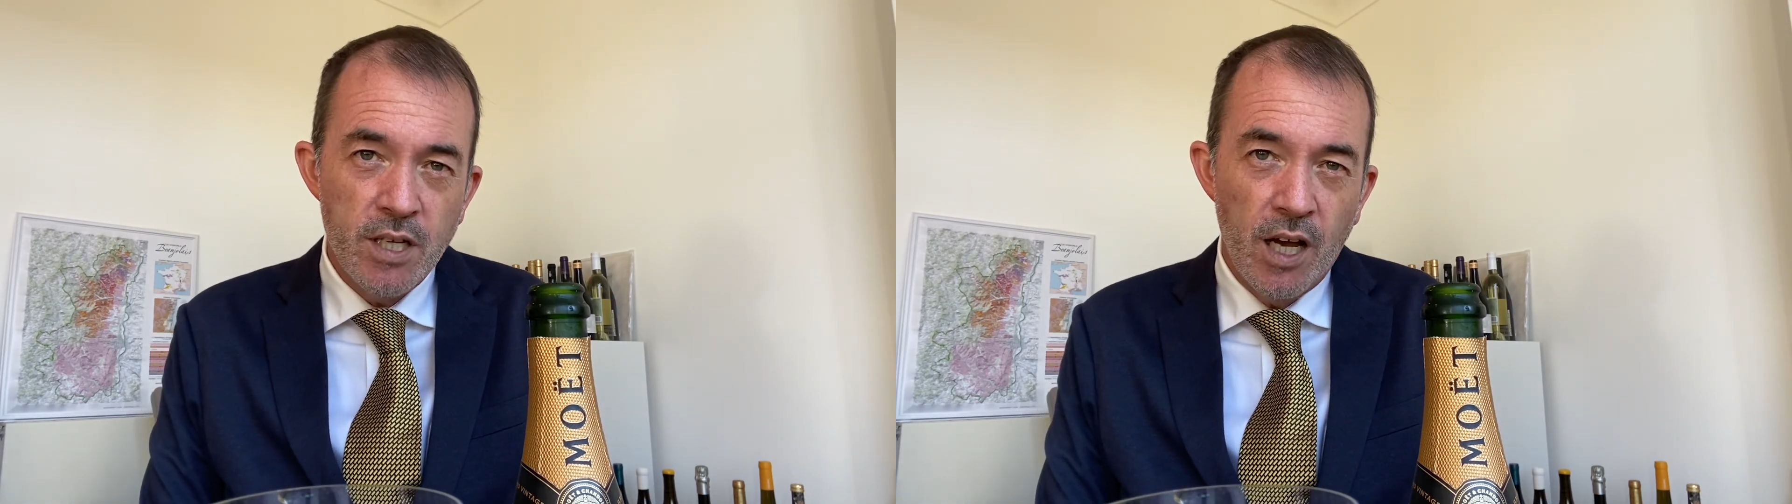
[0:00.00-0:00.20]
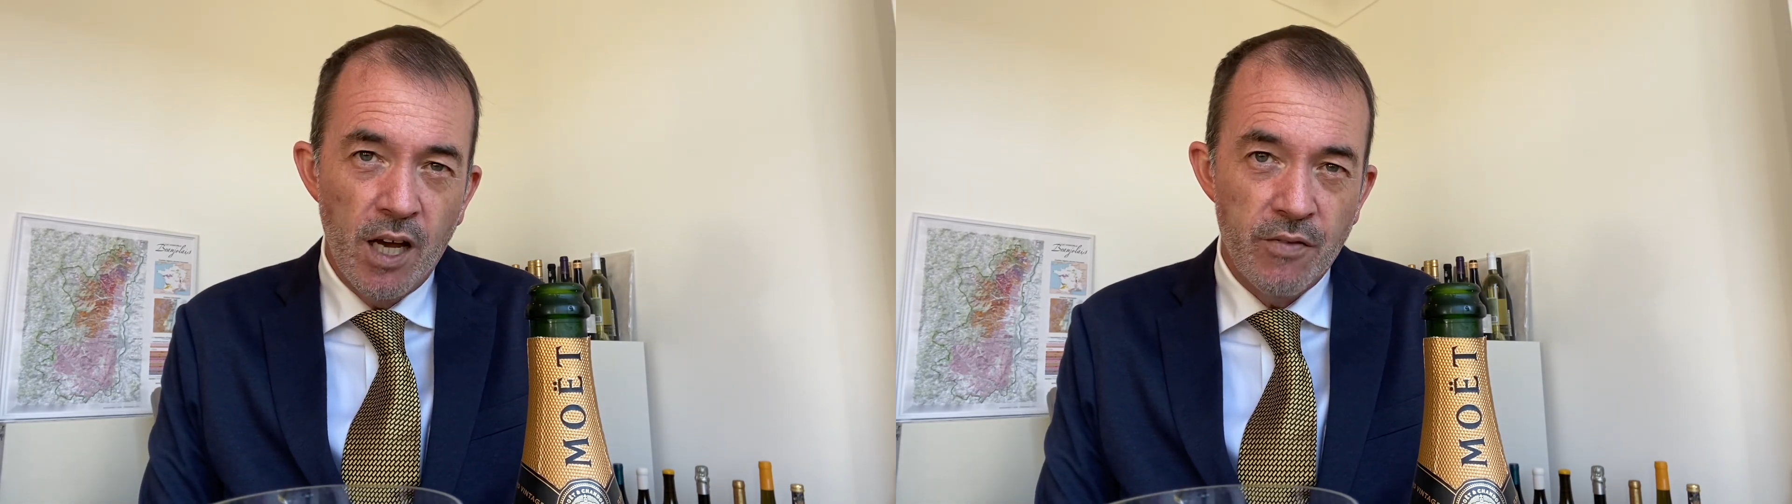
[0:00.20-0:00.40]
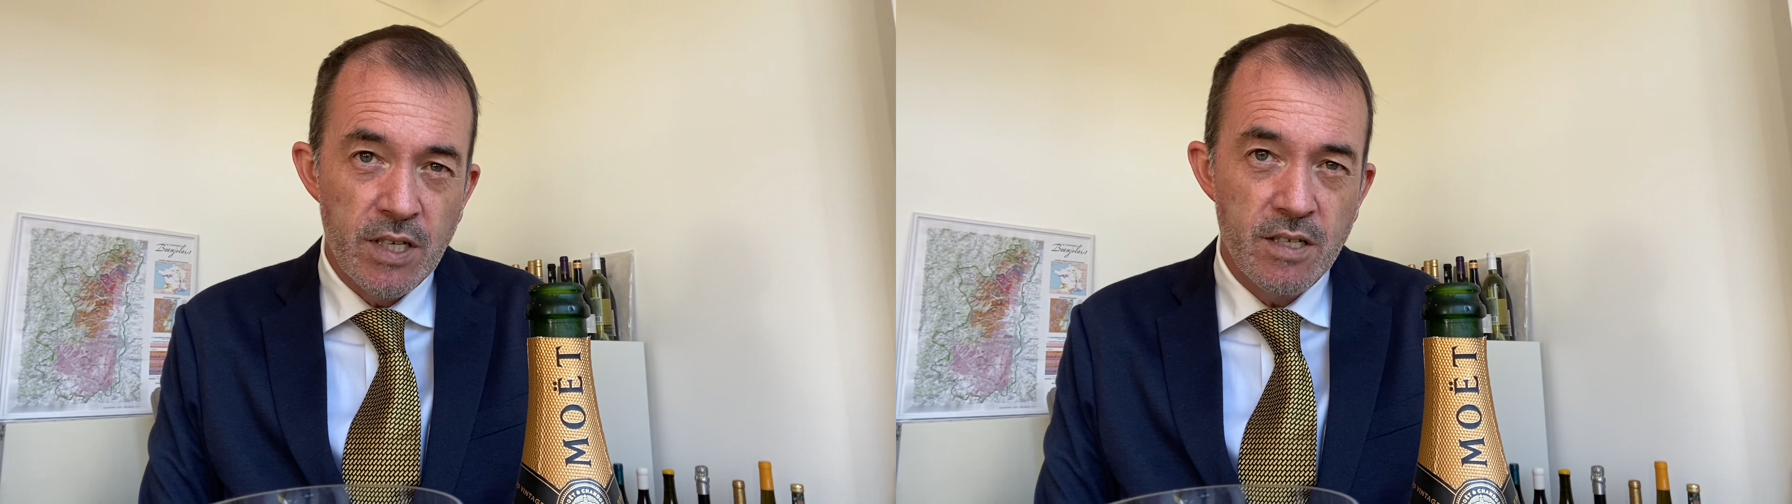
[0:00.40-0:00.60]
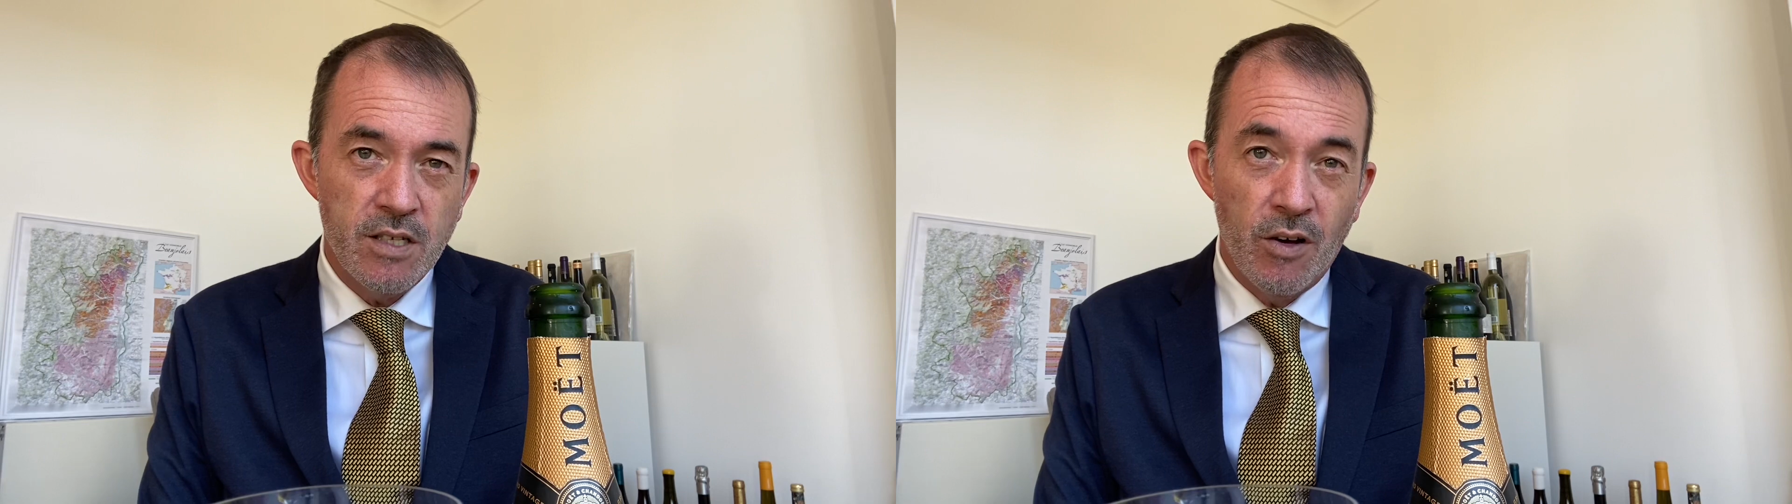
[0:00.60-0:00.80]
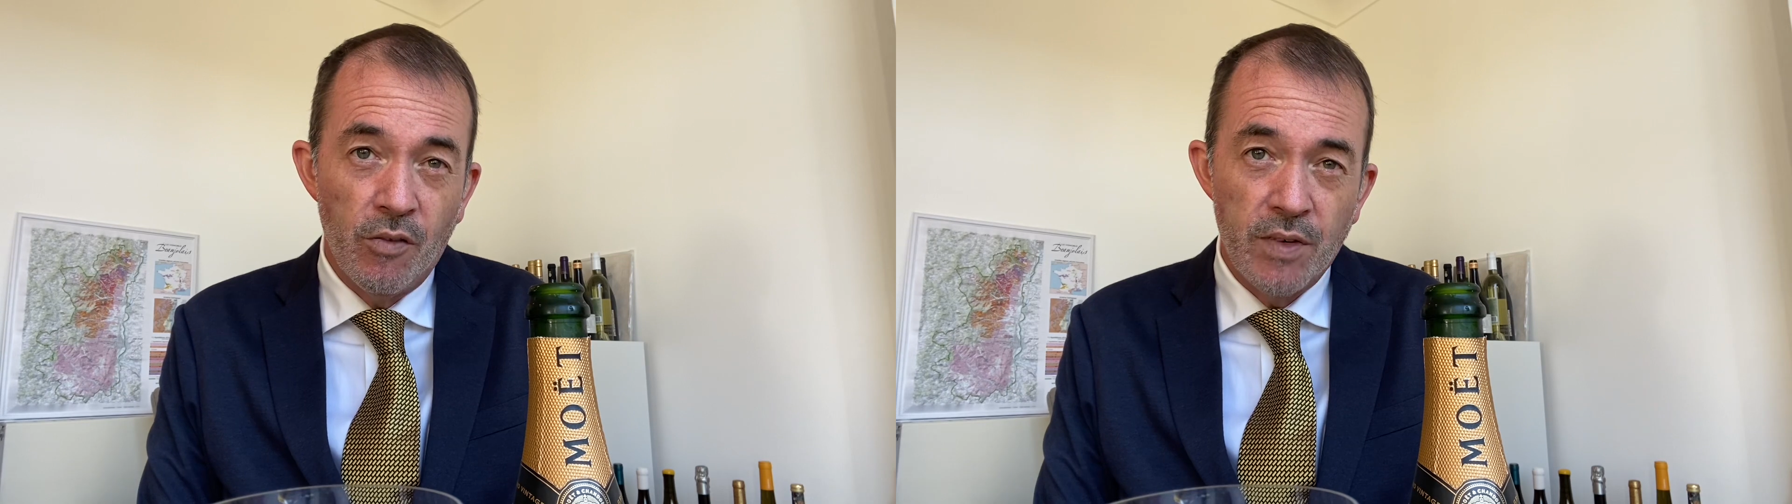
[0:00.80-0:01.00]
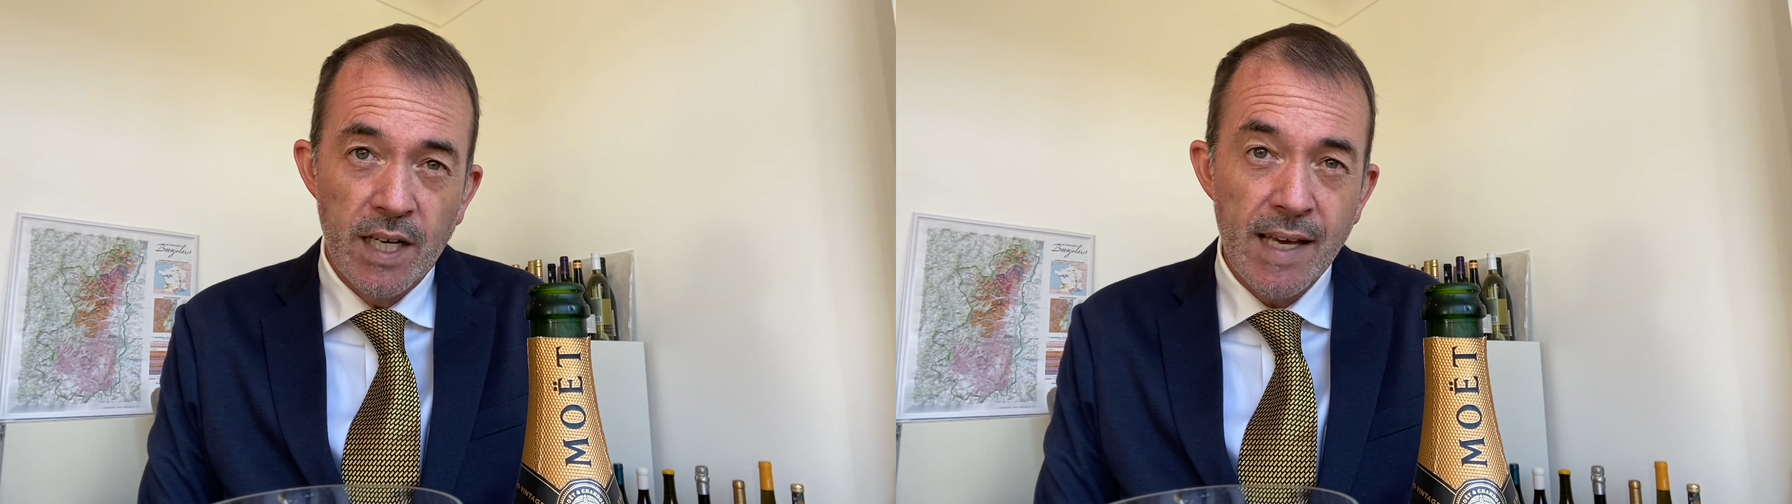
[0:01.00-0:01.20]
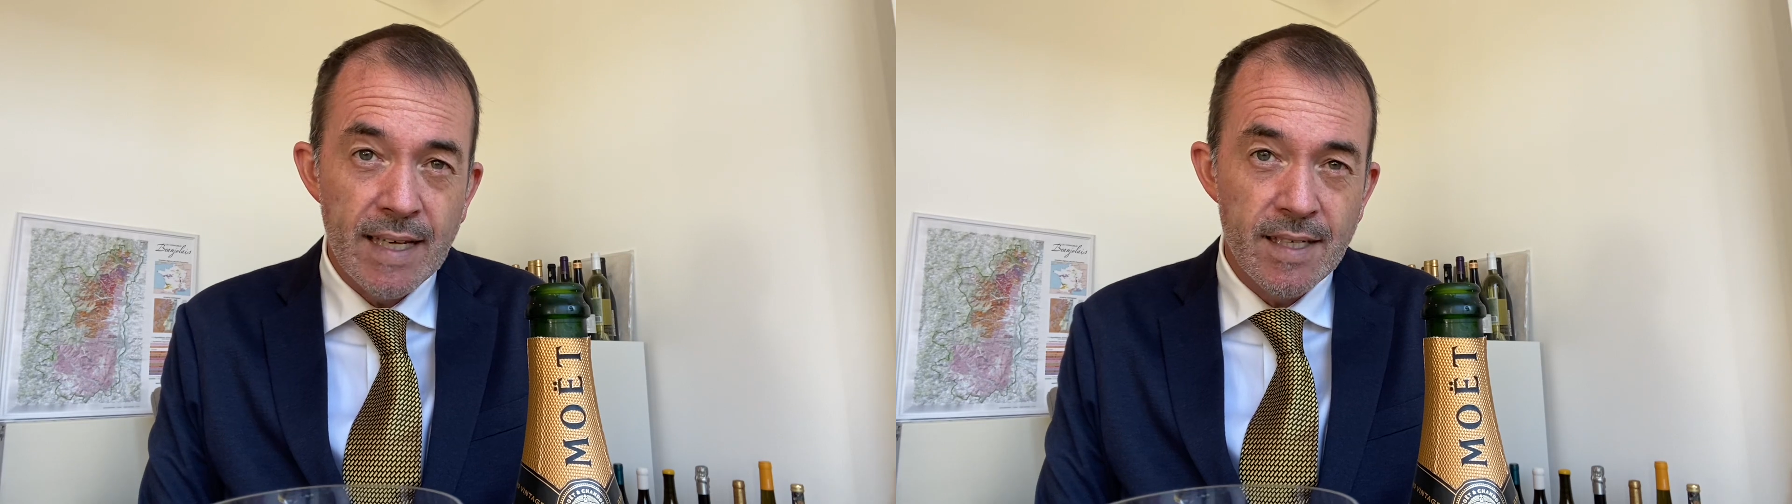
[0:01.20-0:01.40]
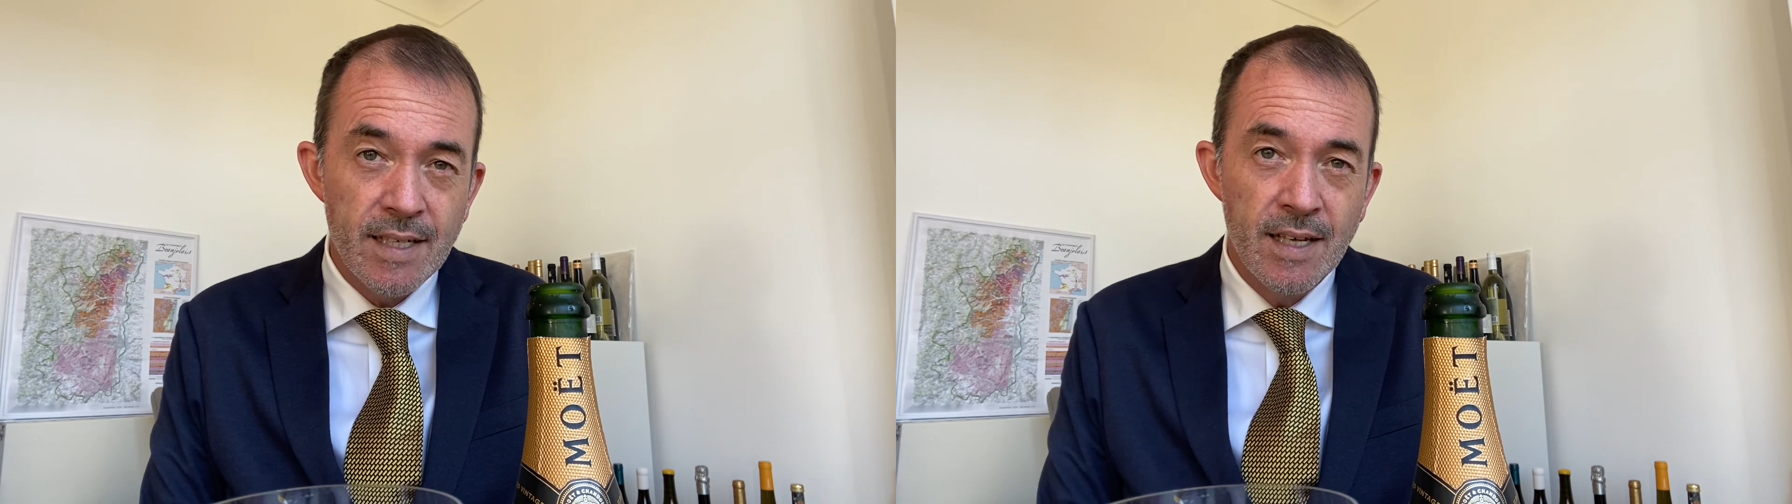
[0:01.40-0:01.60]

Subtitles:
harvests of late.